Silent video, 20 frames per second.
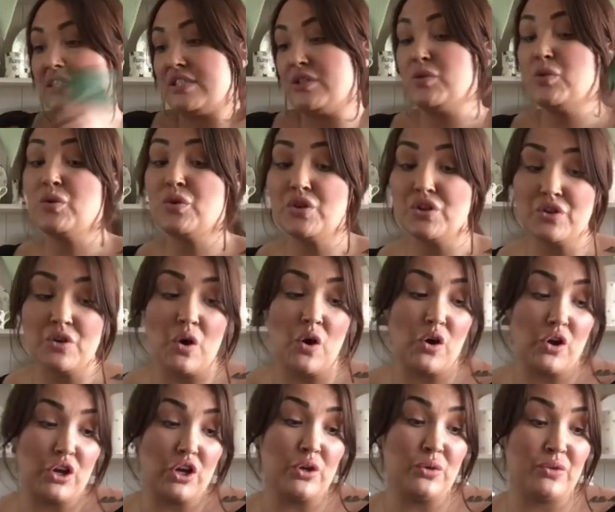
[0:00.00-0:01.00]
So you could
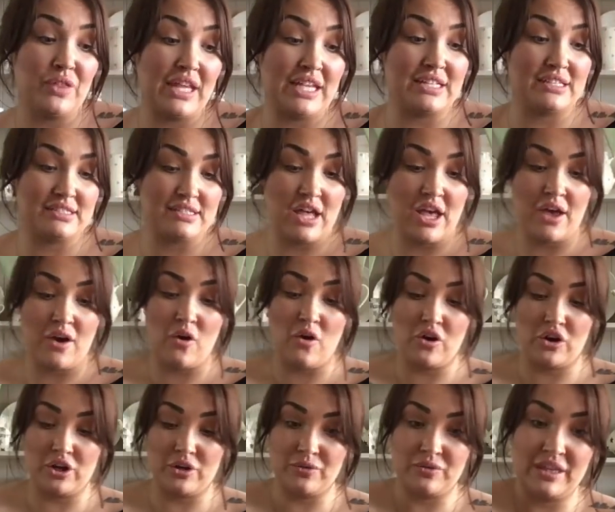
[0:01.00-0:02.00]
hot glue
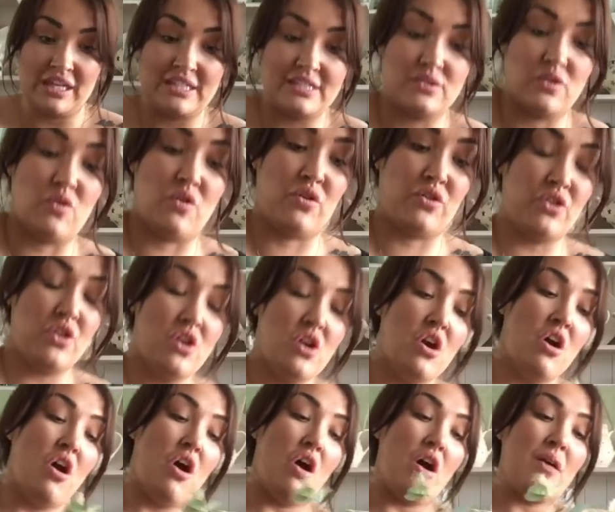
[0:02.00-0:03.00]
these on.
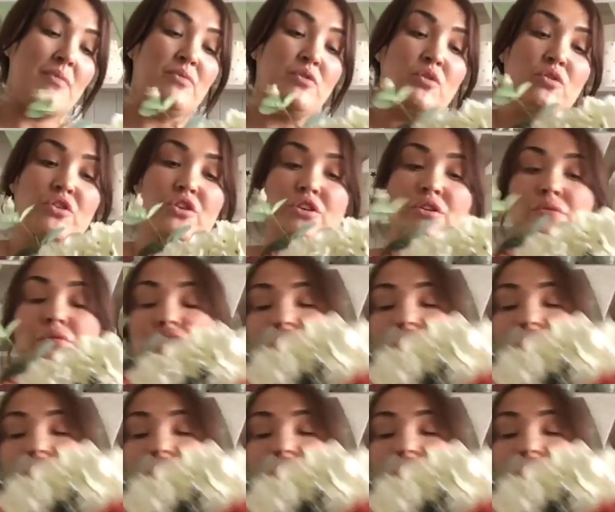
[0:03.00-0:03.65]
I'm not going to